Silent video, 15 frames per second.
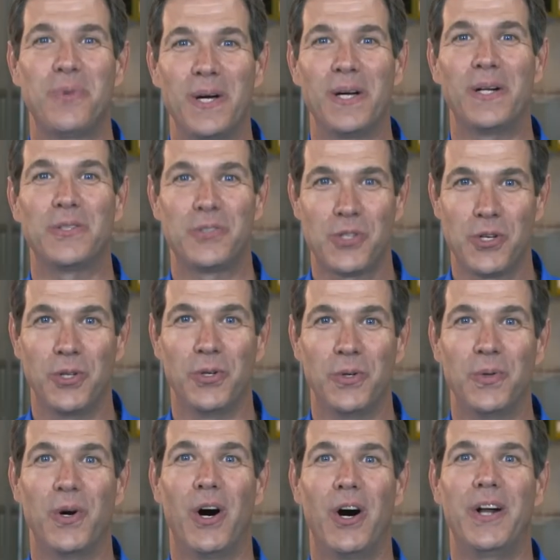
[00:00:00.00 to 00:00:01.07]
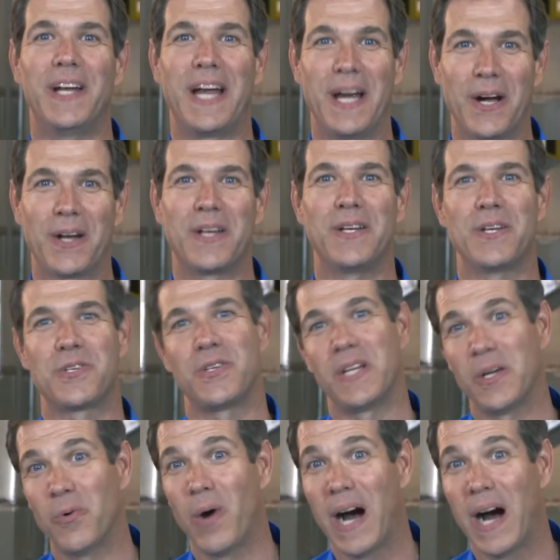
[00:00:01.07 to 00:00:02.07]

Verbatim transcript: will chew on air conditioning